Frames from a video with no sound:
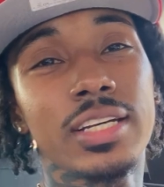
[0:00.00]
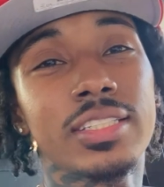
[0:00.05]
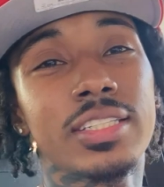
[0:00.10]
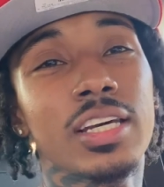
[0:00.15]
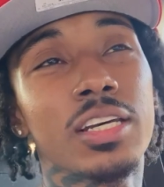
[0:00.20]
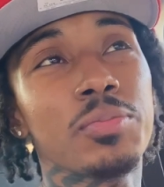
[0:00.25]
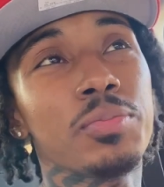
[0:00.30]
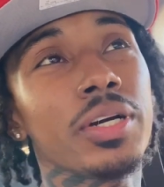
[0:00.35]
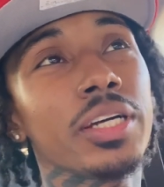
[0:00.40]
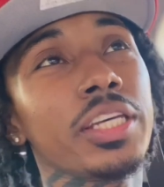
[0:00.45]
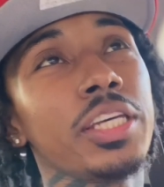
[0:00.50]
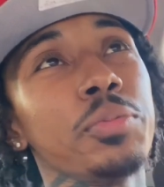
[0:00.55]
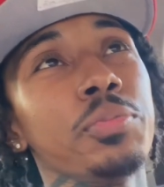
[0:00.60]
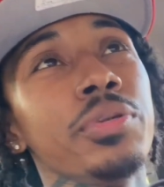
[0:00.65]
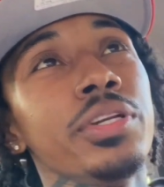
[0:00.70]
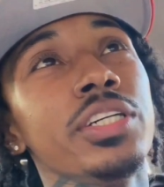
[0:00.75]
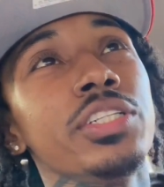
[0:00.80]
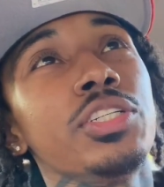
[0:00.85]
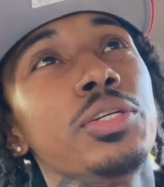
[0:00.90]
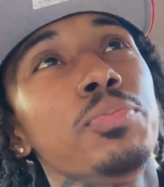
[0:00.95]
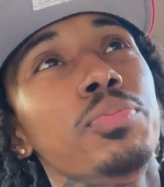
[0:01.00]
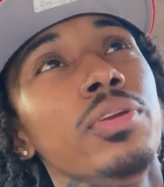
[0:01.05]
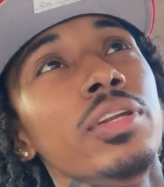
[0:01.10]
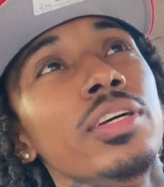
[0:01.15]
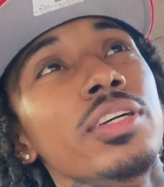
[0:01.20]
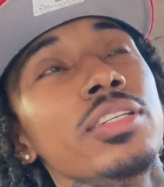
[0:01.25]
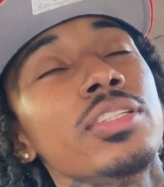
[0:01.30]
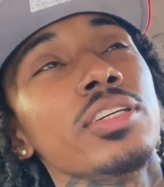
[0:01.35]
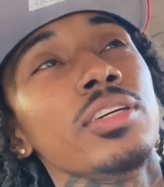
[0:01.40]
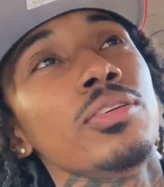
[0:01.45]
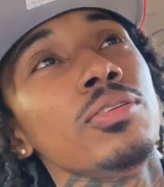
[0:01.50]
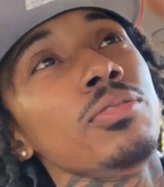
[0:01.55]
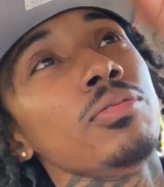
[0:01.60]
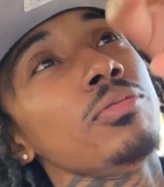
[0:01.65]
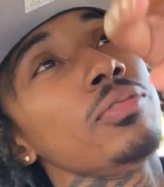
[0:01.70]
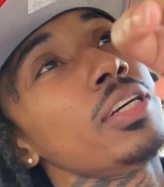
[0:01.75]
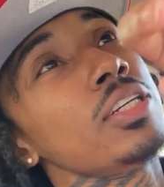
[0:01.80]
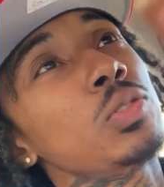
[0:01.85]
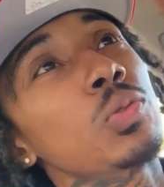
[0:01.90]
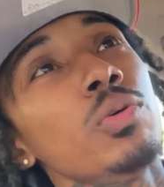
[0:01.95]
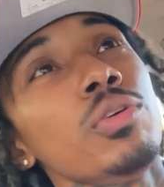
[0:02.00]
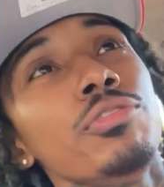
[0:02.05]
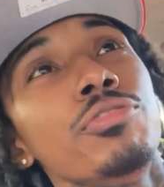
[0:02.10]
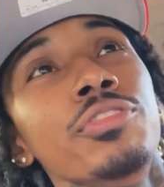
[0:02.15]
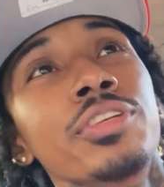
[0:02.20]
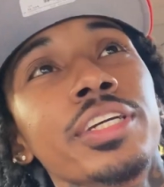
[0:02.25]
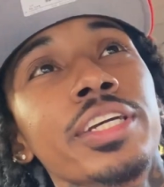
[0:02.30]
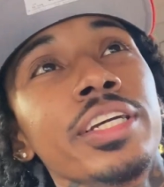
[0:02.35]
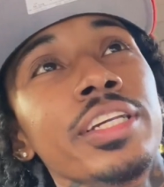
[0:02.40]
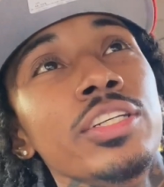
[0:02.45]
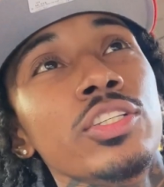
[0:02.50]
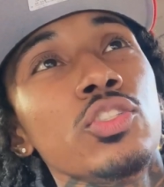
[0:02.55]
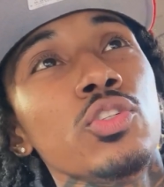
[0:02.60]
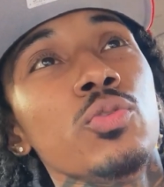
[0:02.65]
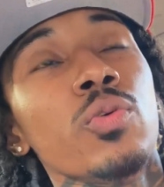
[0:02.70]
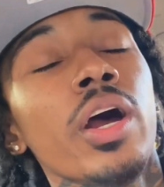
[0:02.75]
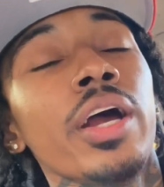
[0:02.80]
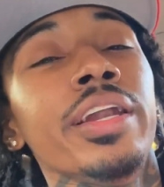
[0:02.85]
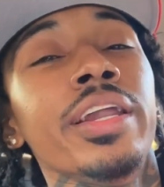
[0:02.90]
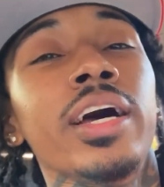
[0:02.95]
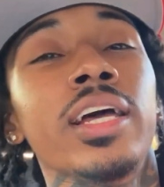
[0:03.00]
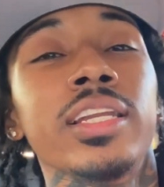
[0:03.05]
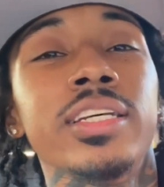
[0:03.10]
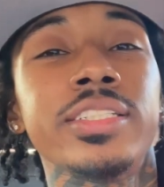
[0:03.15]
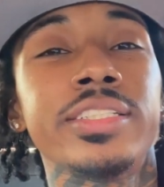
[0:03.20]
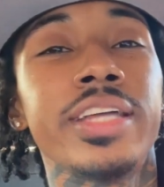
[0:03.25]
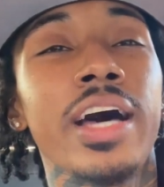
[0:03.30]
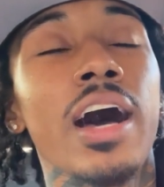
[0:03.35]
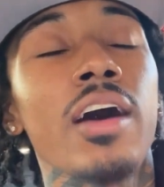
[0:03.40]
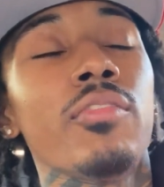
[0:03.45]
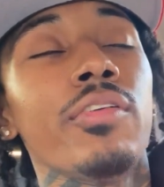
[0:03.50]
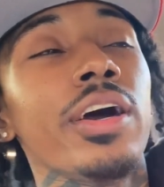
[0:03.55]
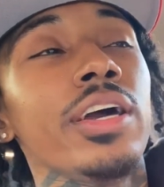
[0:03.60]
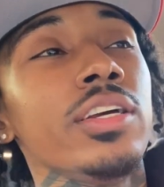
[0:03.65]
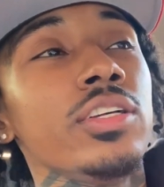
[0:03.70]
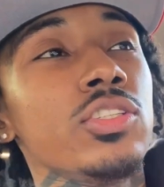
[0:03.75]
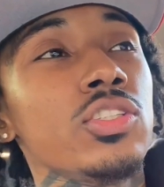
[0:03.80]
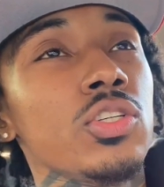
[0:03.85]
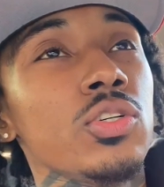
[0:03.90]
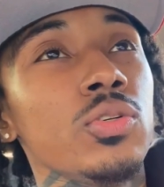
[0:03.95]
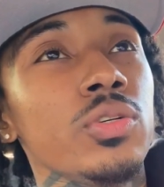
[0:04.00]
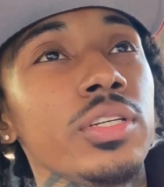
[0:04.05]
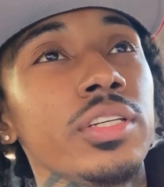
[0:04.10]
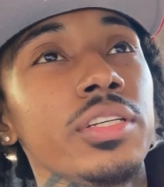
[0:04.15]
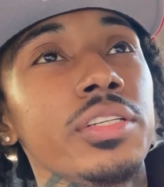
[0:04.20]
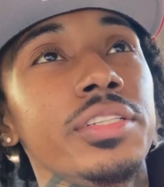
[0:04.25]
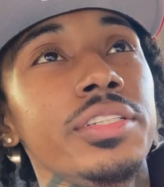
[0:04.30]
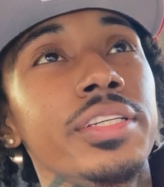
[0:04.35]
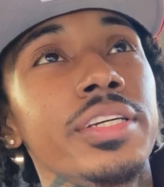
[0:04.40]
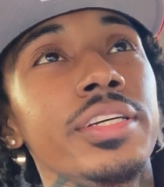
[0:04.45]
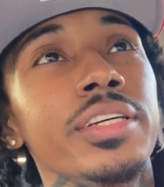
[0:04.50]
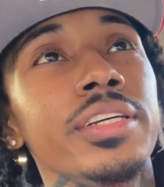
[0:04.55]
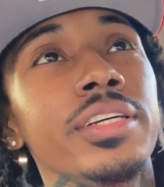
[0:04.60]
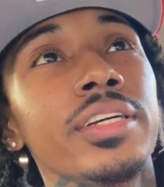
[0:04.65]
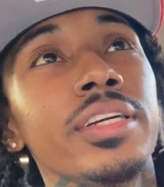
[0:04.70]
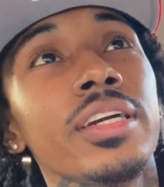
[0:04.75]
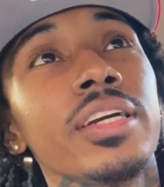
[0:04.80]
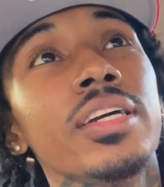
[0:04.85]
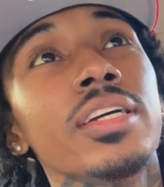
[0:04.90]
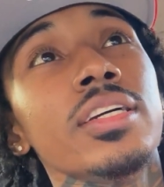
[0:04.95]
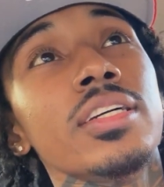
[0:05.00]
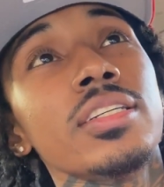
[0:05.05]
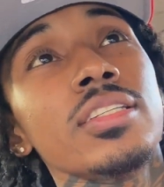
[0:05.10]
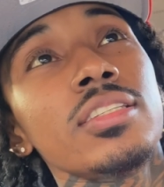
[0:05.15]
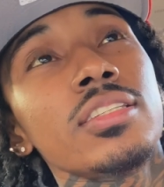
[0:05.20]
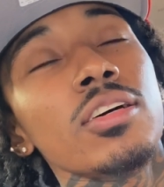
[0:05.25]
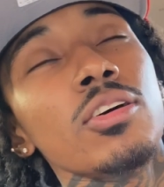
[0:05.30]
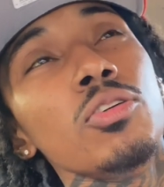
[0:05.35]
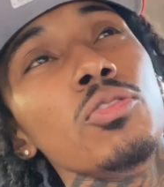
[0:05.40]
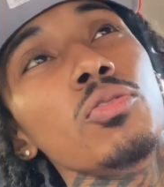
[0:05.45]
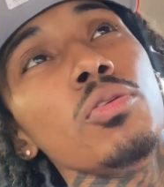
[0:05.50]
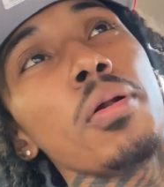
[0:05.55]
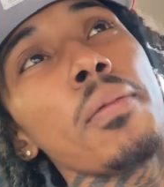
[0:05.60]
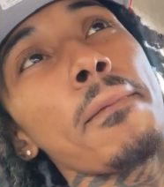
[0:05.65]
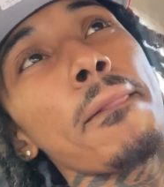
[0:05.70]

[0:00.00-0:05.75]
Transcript: to y'all about keeping this shit clear. So that's what we finna get into right now. Let's dive right into it. You dig? So